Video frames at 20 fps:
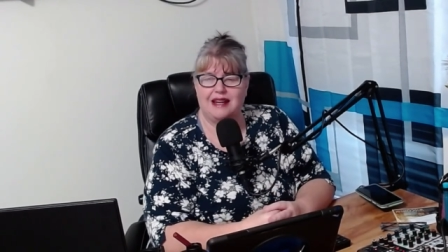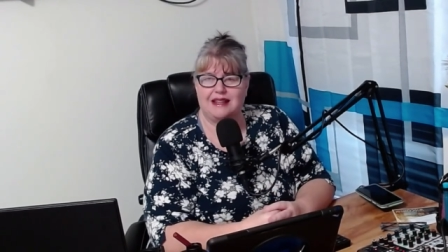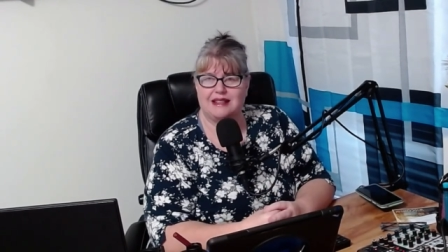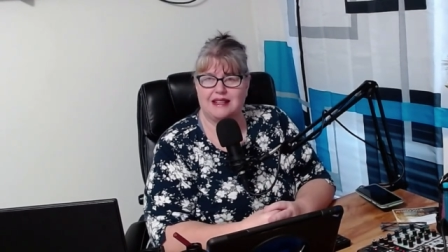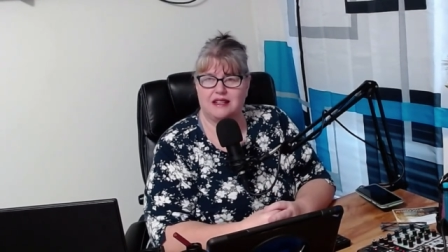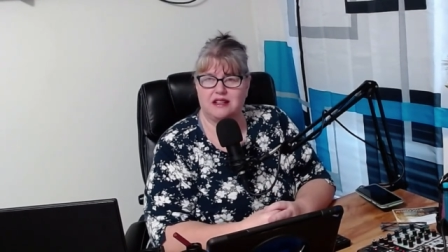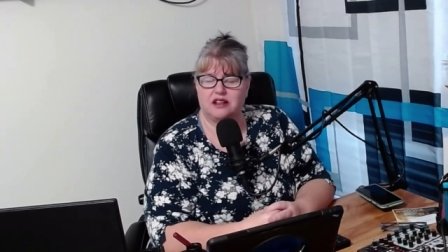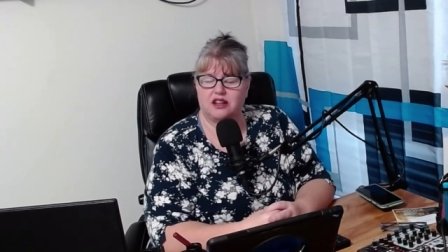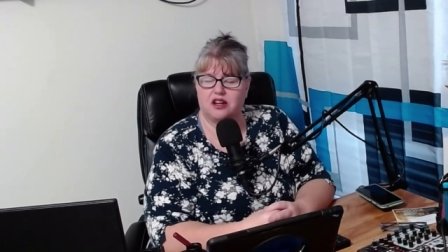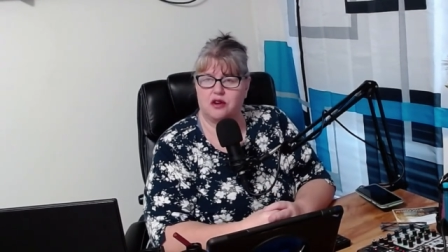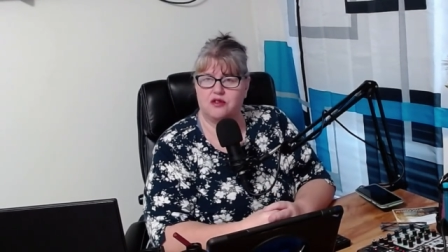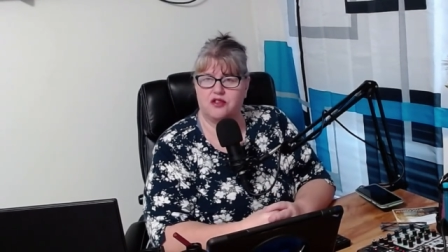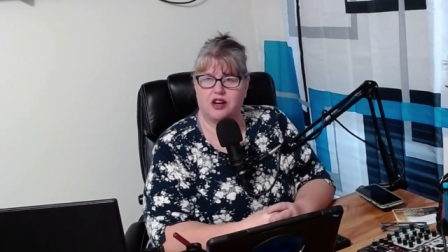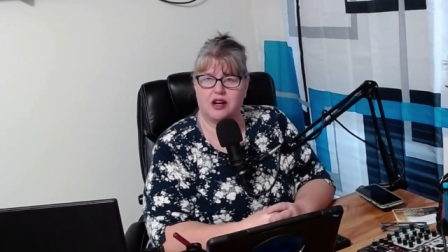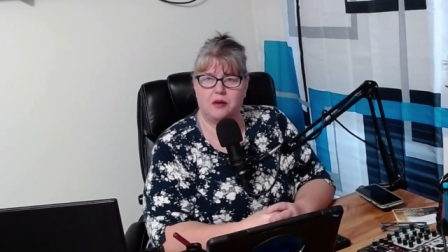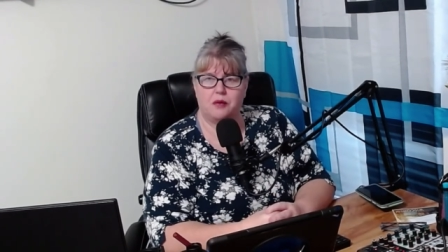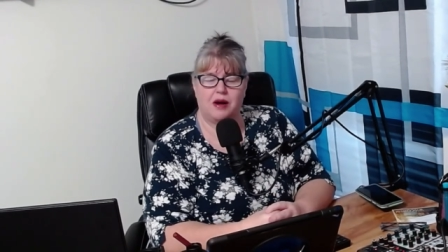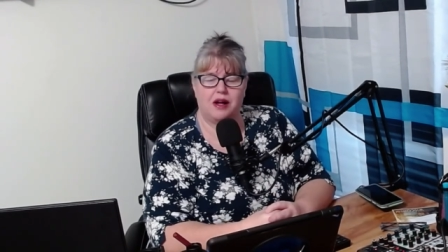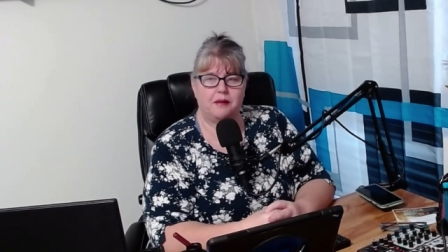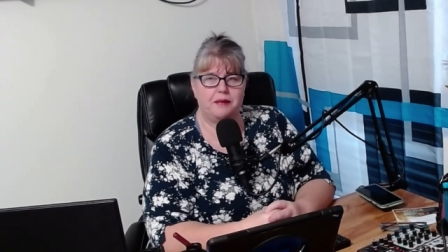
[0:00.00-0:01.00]
It didn't go
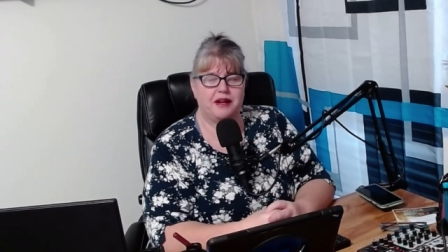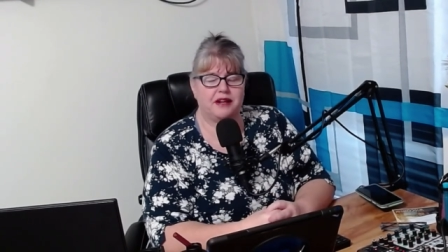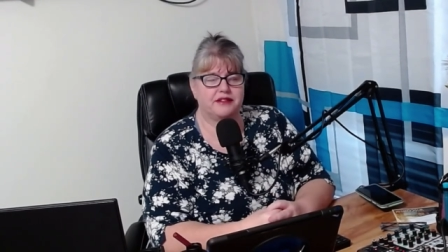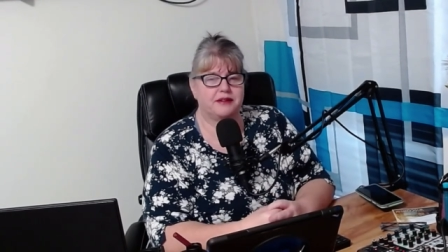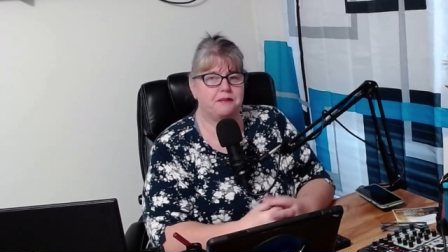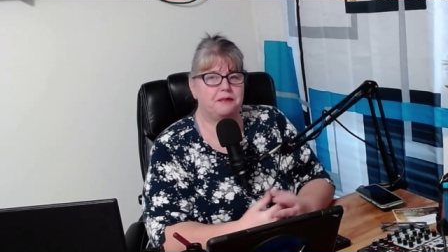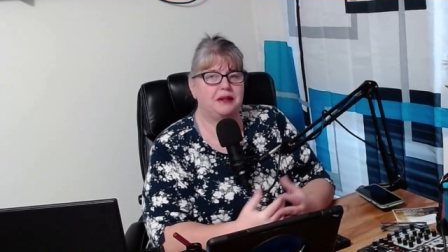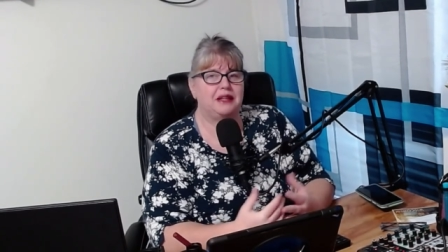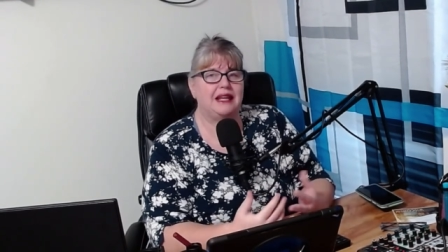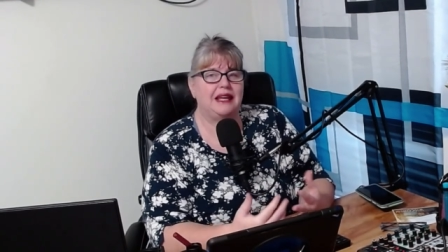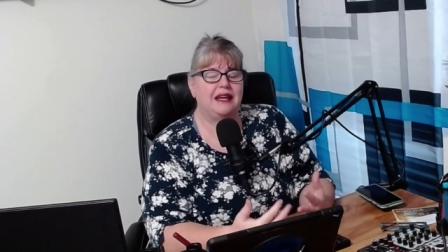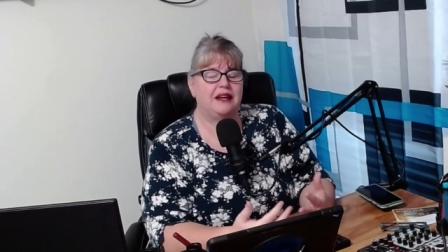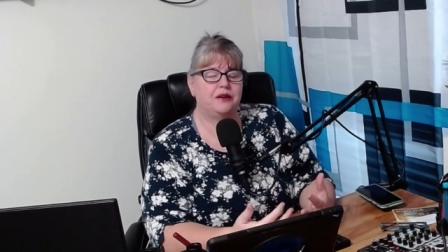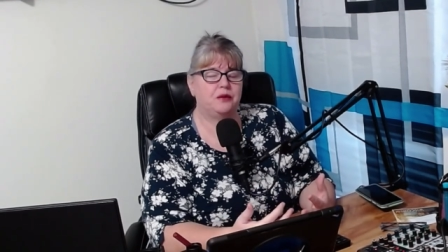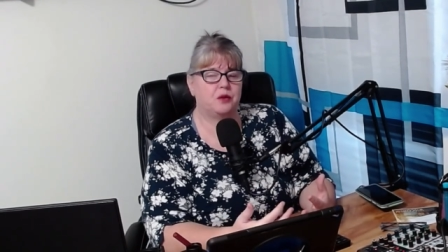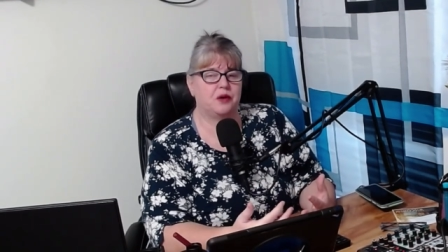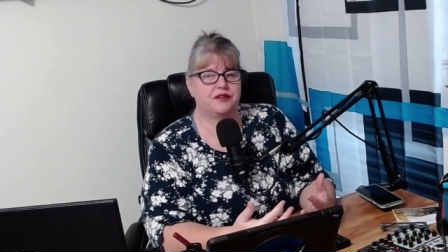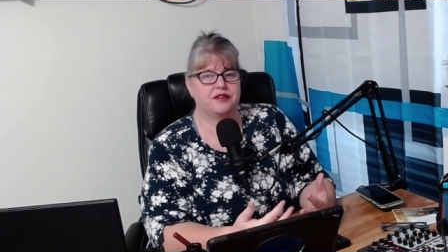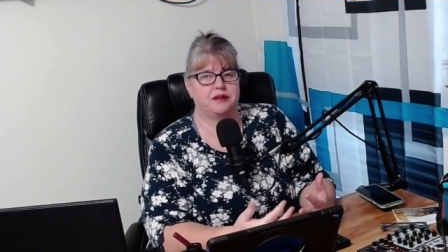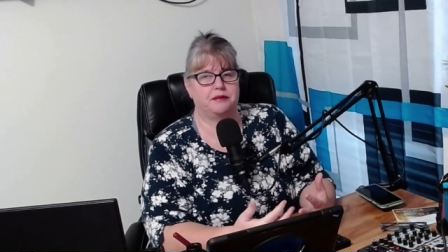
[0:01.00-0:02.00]
very well because a
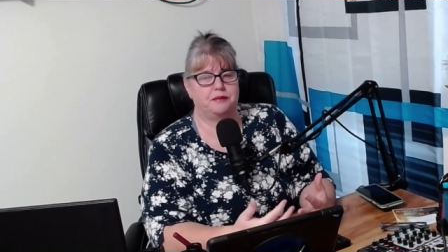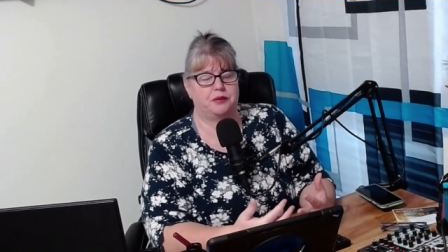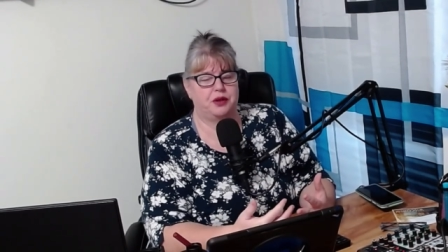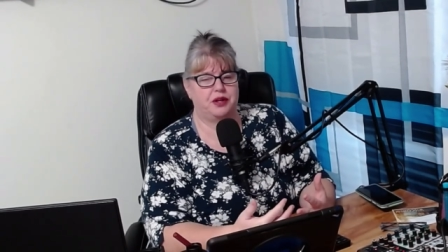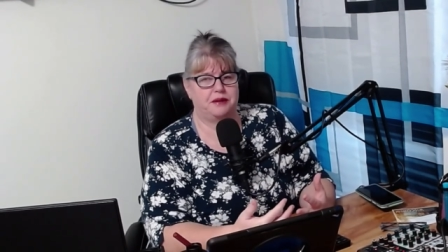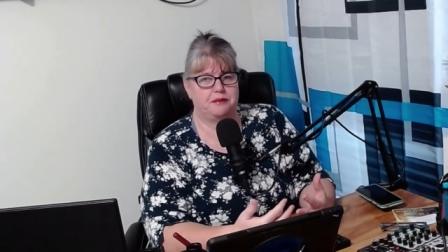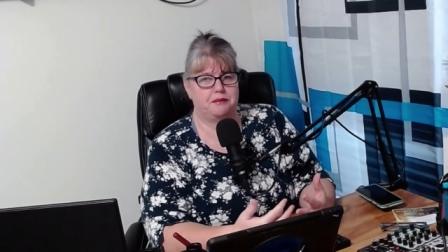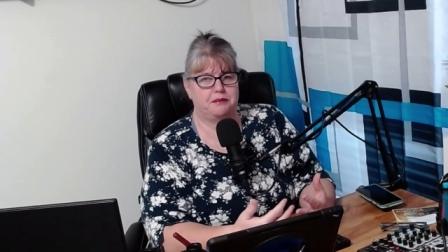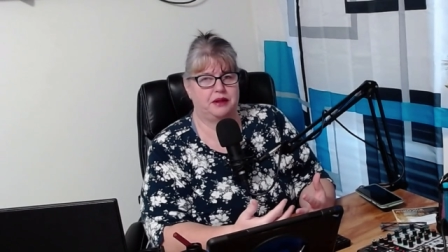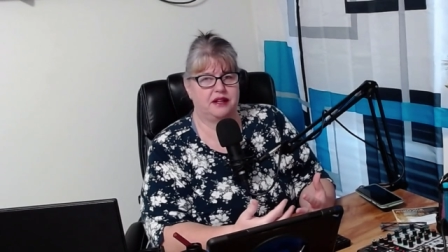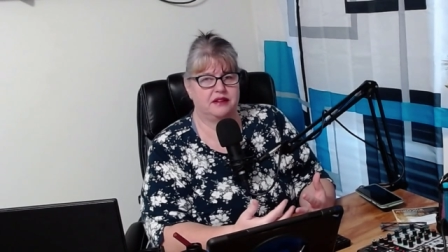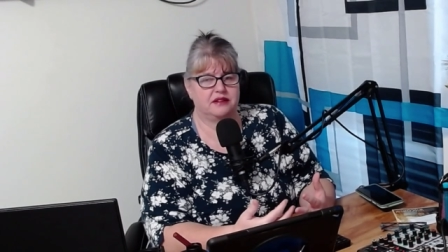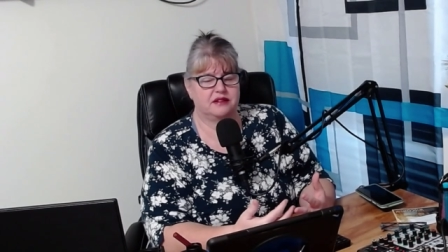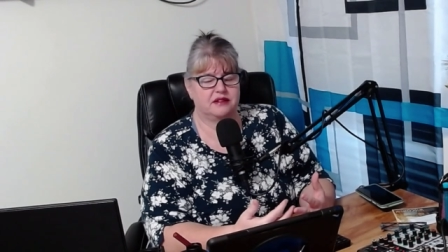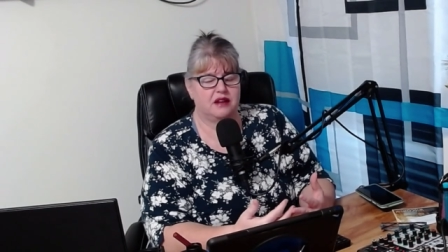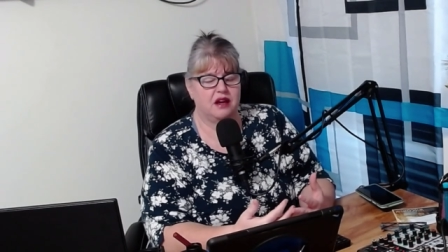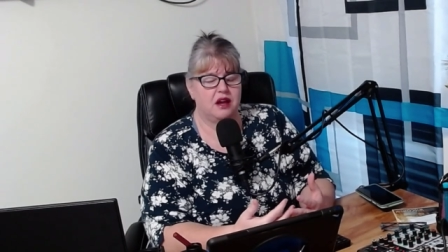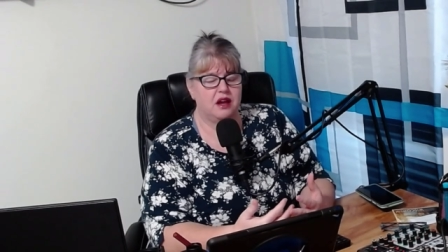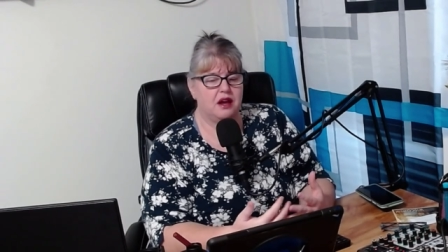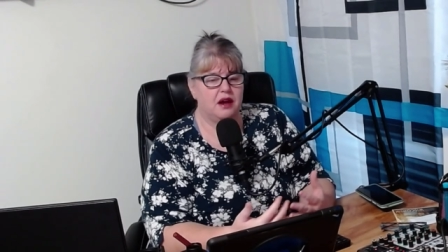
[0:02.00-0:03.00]
plan wasn't put in
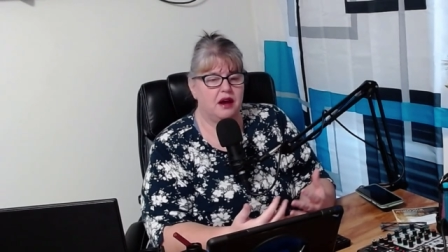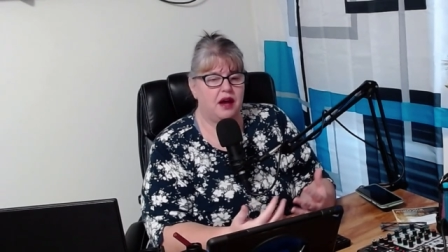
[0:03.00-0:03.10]
place.